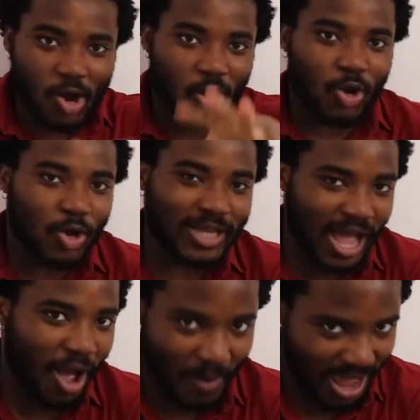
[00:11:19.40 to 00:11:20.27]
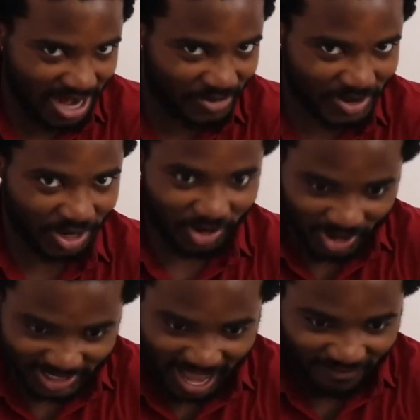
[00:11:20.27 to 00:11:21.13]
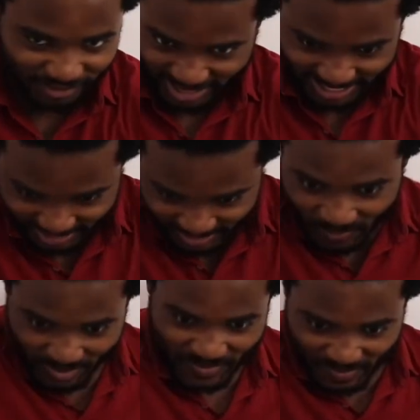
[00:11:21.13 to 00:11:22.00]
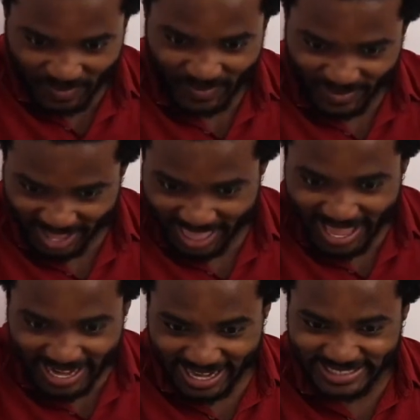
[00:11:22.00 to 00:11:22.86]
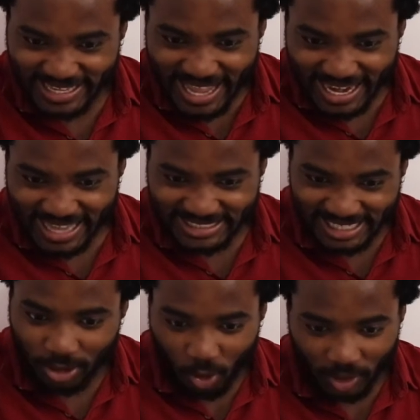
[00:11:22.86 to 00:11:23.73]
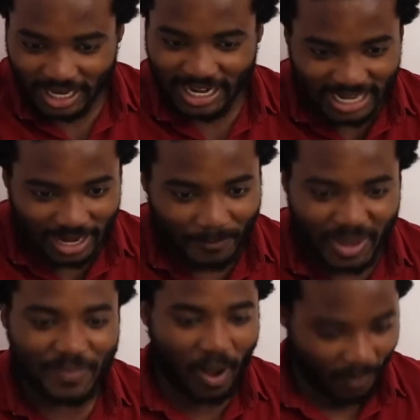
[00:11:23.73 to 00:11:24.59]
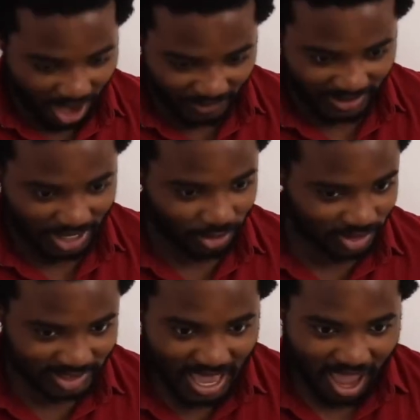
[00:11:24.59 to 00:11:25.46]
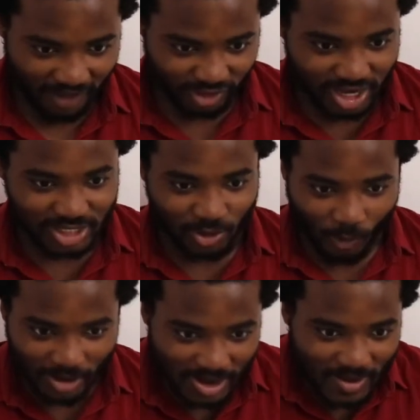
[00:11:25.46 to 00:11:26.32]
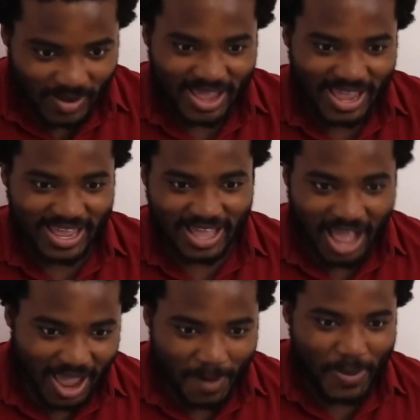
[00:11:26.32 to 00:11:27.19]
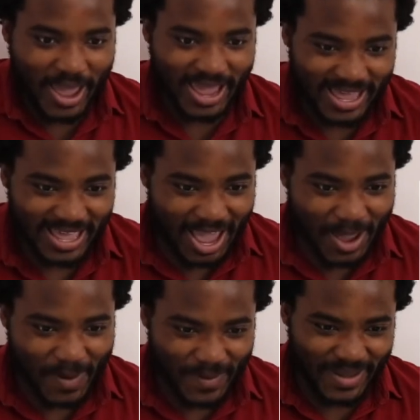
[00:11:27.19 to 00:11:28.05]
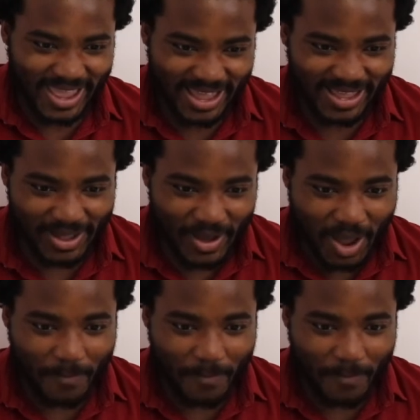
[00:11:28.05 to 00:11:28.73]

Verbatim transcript: Look at how angry he looked after he scored. let's let's see the goal again and then peep how angry he looked after he scored. He, he, he